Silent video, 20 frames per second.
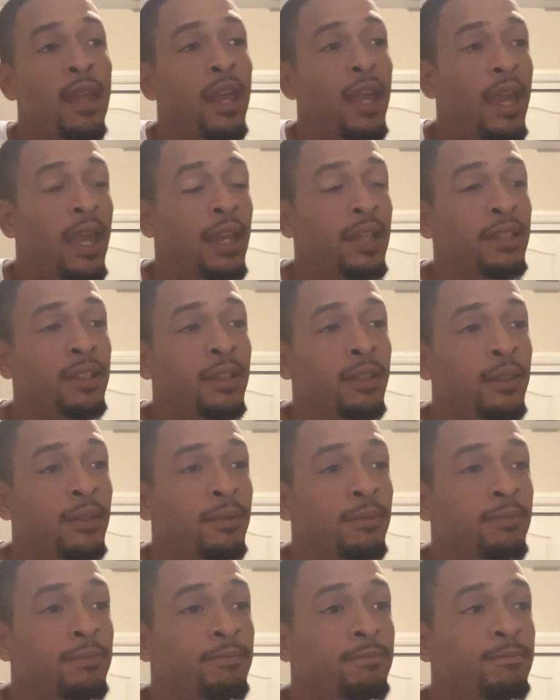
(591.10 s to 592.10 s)
And
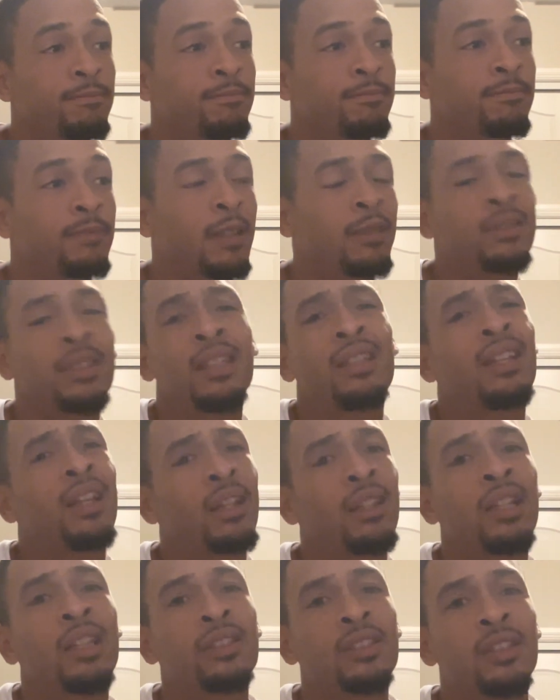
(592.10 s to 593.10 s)
I was like, yeah,
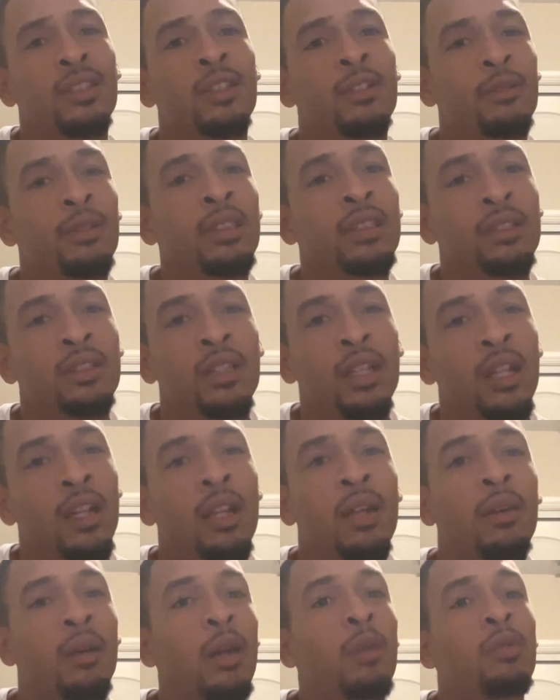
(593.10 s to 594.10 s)
that's a good reason.
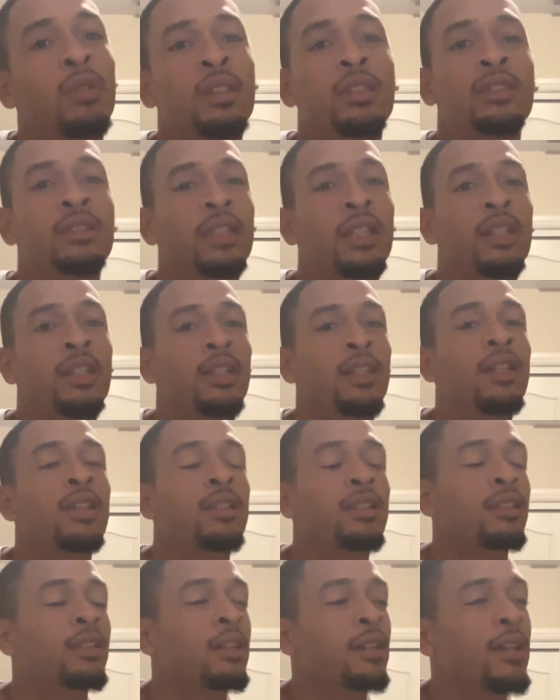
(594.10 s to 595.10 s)
I wouldn't stay there
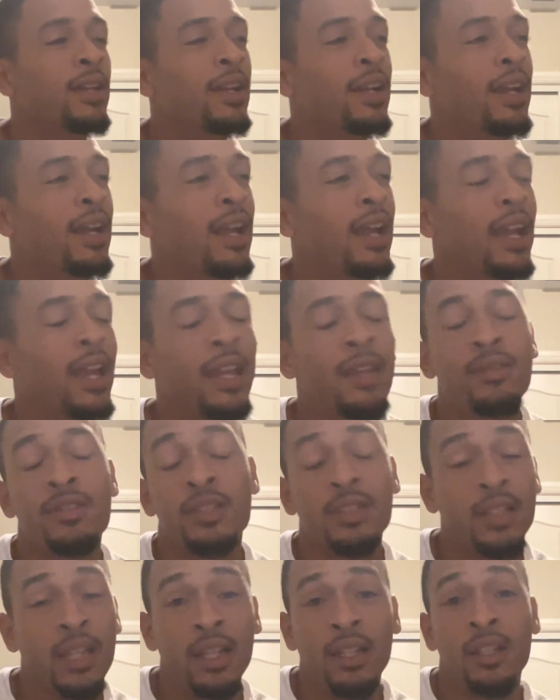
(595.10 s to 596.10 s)
either. And he was
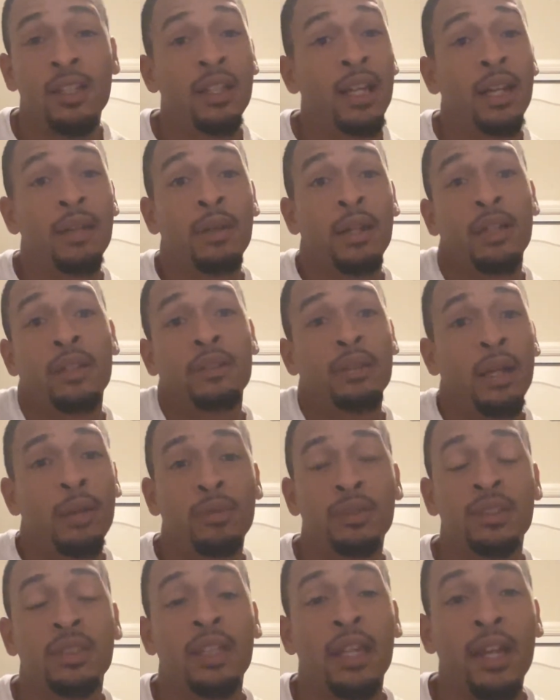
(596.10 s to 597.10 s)
kind of like, I
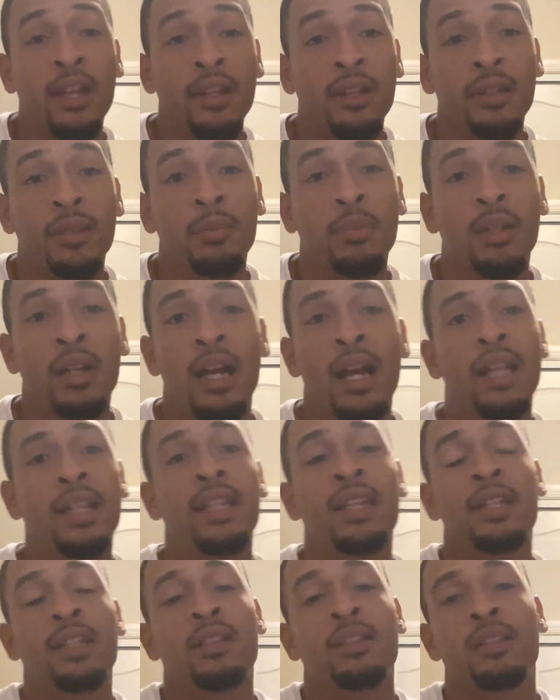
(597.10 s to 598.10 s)
was scared, but I
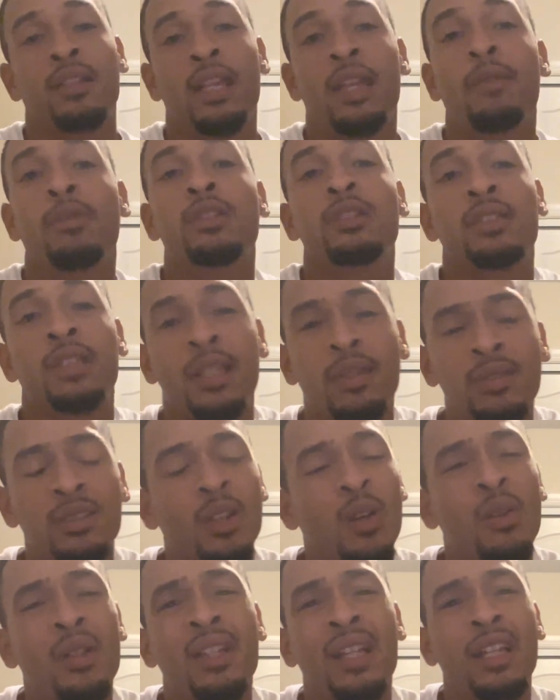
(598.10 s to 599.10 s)
didn't. He was
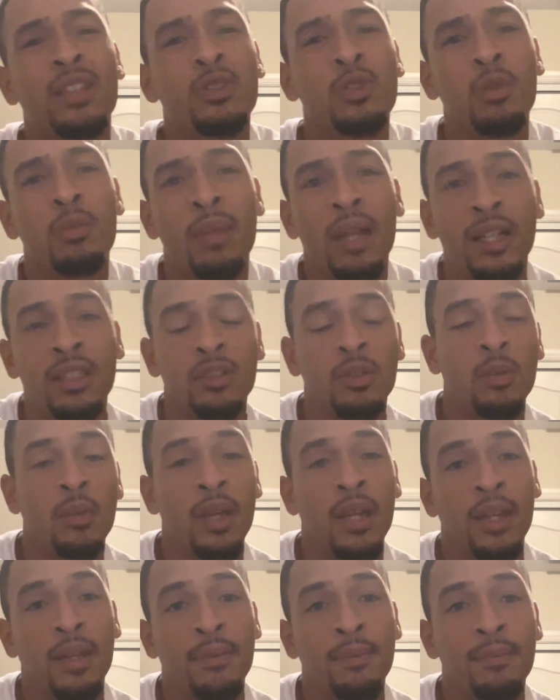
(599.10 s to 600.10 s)
only like 2 blocks away.